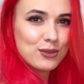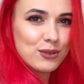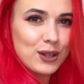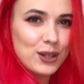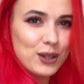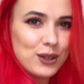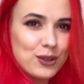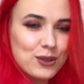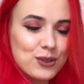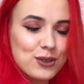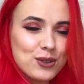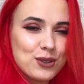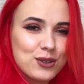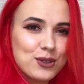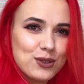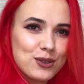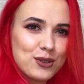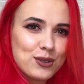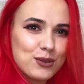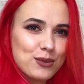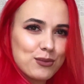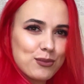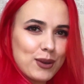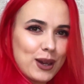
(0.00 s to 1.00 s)
when you
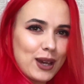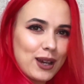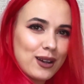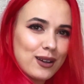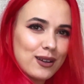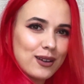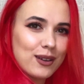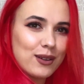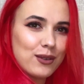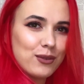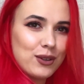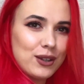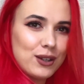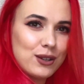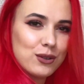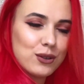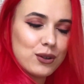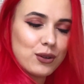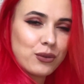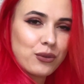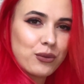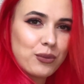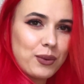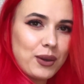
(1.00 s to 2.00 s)
make a
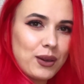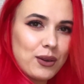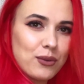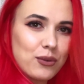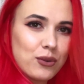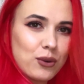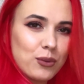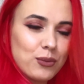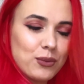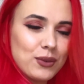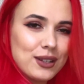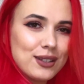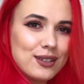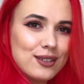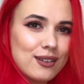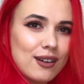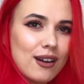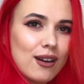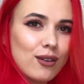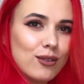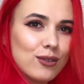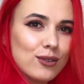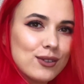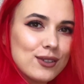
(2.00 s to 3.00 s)
video of me from this
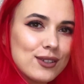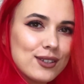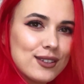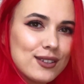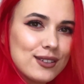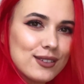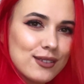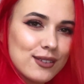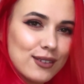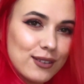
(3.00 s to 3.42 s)
racourse.